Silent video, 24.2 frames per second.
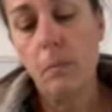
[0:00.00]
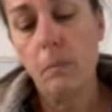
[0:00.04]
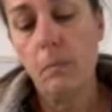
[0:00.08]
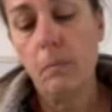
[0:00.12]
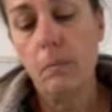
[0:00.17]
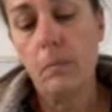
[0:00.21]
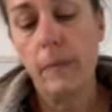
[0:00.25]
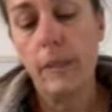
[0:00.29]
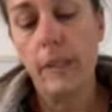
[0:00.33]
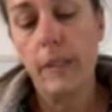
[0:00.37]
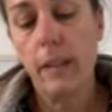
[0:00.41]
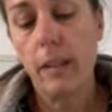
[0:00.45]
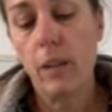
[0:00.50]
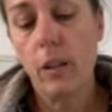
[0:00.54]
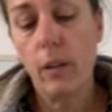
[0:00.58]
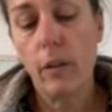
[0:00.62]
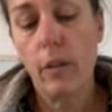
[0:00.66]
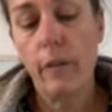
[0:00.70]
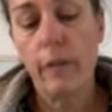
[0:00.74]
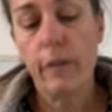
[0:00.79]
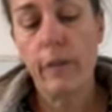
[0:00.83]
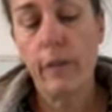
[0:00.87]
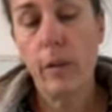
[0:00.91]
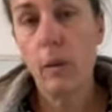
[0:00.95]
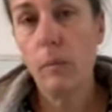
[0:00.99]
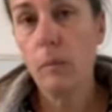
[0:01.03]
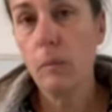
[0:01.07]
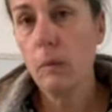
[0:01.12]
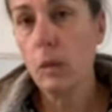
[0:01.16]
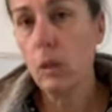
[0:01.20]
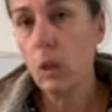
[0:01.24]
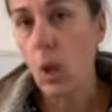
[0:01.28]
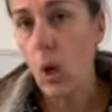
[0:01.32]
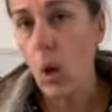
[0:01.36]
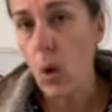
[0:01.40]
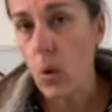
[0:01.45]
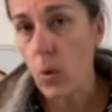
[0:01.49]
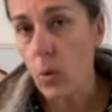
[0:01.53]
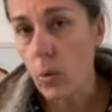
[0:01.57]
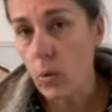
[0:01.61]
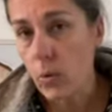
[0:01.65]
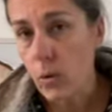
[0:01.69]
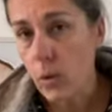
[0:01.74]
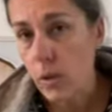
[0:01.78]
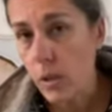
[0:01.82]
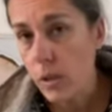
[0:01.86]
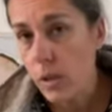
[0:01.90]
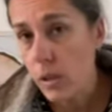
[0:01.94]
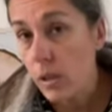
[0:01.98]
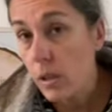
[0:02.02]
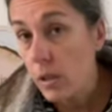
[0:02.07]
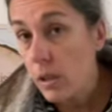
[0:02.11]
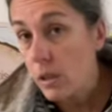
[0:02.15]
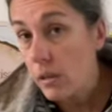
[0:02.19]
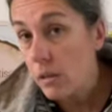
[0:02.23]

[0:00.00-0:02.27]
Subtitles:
They are from Lowe's.